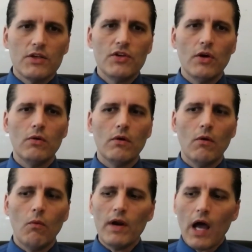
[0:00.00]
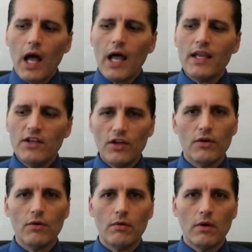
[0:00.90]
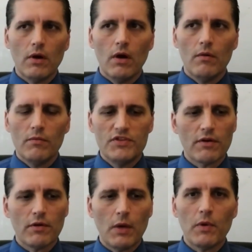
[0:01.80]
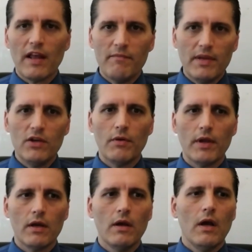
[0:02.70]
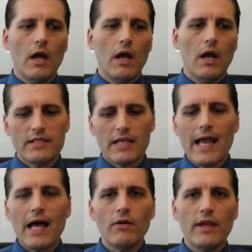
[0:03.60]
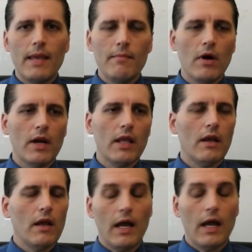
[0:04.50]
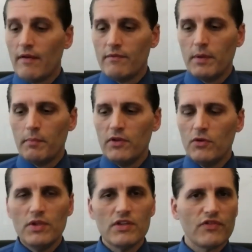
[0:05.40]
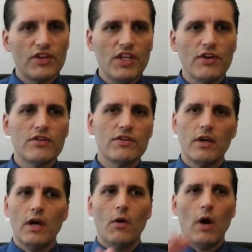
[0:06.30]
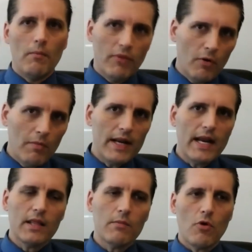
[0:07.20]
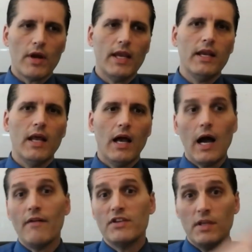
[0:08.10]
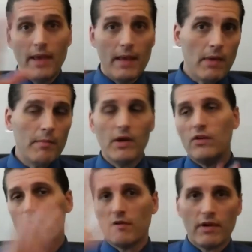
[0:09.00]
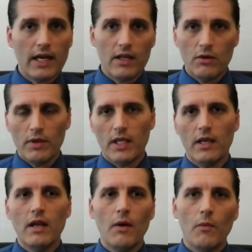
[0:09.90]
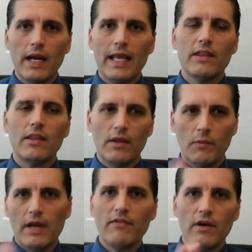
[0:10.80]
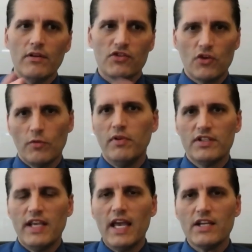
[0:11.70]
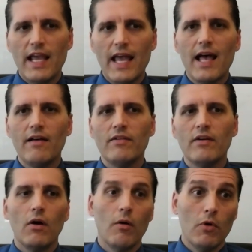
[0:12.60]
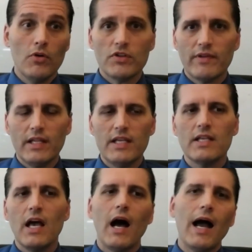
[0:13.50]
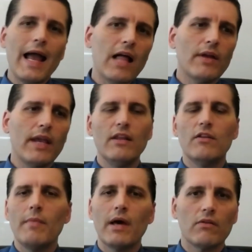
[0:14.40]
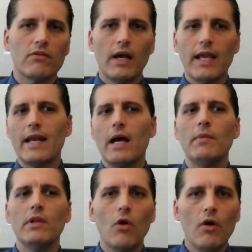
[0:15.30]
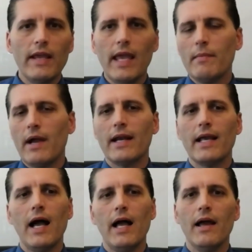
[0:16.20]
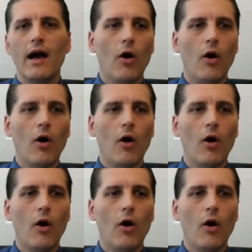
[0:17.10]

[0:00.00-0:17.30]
So, what I do generally what I've been doing is I allocate money, and I've been doing this for years. Pull money out of the market, obviously pay my bills, whatever I got to do with it. When I get whatever surplus cash I have, or most of it at least, I allocate into metals. Again, I'm a long game kind of guy.